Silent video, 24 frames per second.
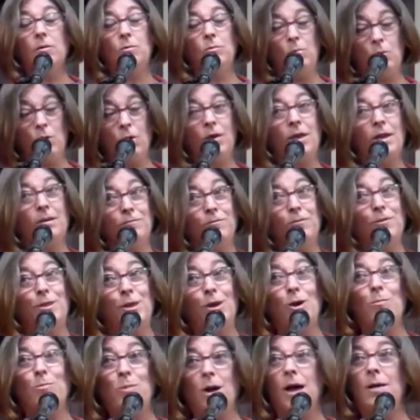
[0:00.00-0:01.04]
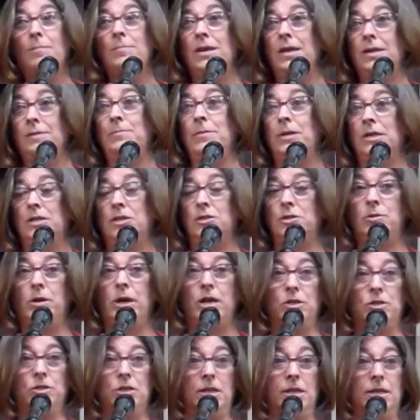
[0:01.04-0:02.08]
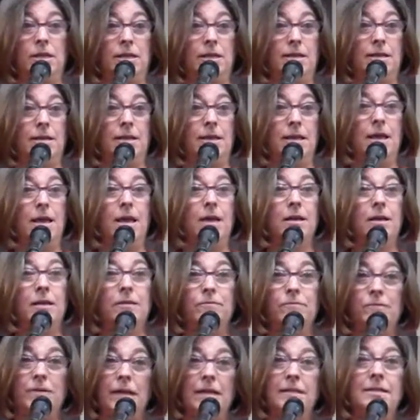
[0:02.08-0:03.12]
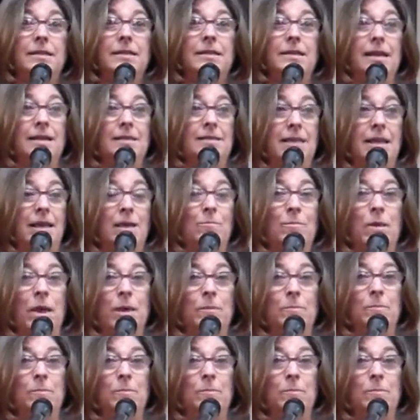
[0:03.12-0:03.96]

working for the Obama administration, conflicted as they may